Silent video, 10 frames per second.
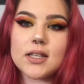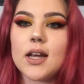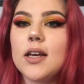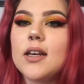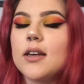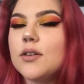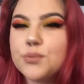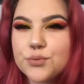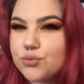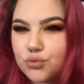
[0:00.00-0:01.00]
like
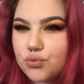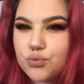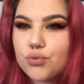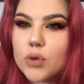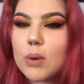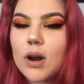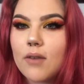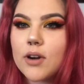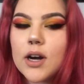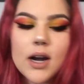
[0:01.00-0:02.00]

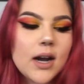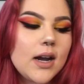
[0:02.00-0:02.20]
whatever.